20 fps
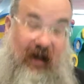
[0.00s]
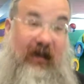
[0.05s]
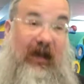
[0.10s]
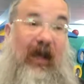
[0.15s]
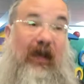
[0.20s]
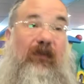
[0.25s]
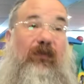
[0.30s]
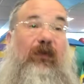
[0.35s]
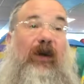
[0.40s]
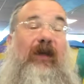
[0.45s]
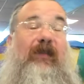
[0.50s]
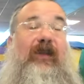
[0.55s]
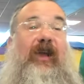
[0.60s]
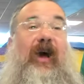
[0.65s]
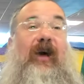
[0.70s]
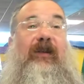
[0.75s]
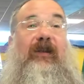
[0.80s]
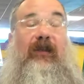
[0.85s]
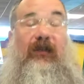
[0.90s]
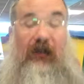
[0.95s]
That's why the
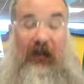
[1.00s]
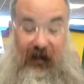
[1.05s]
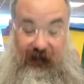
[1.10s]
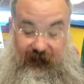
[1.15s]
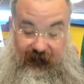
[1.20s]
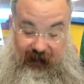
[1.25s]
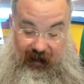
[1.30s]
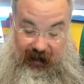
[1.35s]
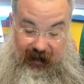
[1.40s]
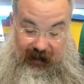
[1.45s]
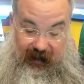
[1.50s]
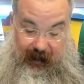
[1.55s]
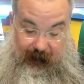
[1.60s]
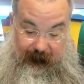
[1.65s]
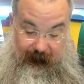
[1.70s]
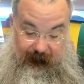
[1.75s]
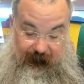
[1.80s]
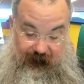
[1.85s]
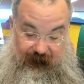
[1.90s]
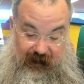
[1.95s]
Arizal set it
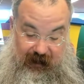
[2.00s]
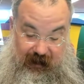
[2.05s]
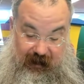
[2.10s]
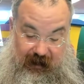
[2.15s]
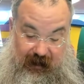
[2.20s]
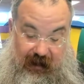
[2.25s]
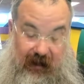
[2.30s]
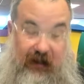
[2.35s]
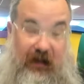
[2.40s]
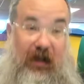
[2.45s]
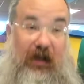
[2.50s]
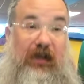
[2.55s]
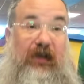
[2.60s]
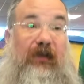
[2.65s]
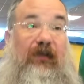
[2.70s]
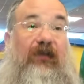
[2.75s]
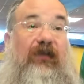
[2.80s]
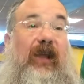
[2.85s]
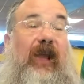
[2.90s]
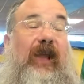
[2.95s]
up that
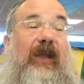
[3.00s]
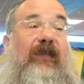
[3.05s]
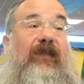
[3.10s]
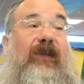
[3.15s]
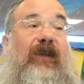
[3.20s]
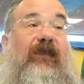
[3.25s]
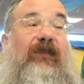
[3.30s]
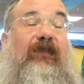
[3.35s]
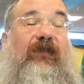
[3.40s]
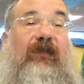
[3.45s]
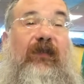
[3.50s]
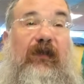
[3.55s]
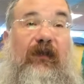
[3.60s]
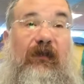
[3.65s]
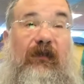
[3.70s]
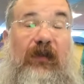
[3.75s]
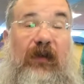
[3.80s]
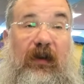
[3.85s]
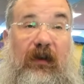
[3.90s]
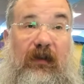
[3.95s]
you say this
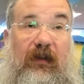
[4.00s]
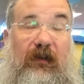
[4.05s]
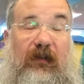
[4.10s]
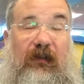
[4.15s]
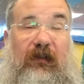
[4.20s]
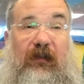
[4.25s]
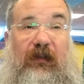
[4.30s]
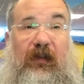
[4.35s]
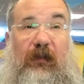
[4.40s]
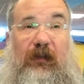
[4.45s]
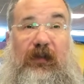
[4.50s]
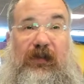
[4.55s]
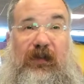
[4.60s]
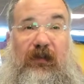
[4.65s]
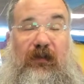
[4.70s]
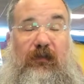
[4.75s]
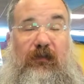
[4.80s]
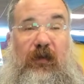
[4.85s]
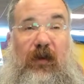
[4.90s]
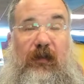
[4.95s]
verse that we
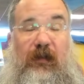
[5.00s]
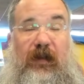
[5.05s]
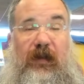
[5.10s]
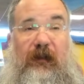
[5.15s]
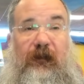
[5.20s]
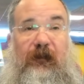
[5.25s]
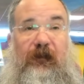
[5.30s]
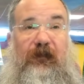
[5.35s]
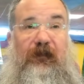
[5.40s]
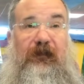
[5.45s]
just quoted